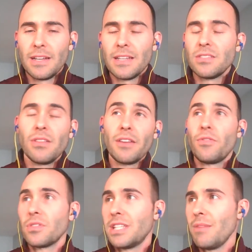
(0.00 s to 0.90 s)
So like,
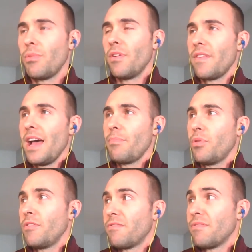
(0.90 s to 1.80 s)
for example, if I
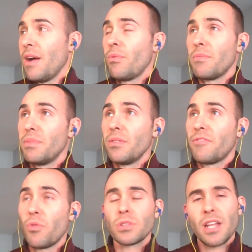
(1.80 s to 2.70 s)
put, I want to build
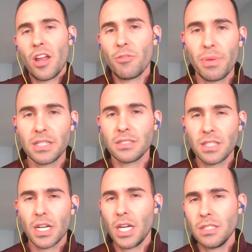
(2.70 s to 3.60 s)
fourteen hundred pieces
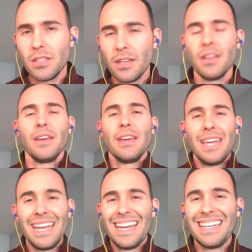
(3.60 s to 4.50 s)
of content
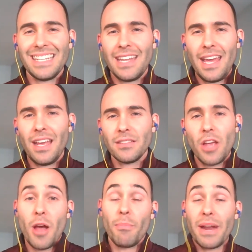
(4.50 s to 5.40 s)
in ninety days,
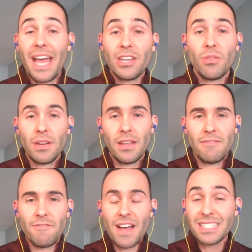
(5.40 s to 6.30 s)
but I don't
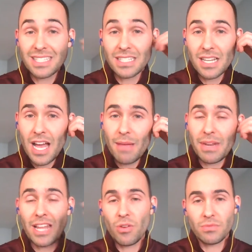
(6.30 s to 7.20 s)
invest the time
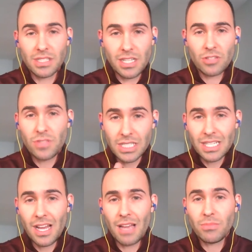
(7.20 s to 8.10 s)
and I don't schedule the
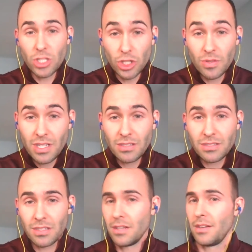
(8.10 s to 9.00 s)
time to do
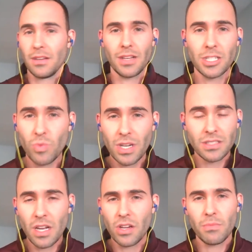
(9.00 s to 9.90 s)
this, guess what? It's
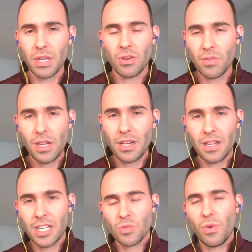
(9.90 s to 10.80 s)
not going to be created, and
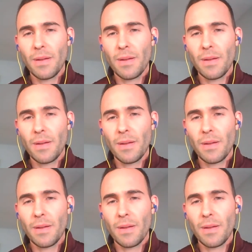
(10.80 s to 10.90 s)
guess what?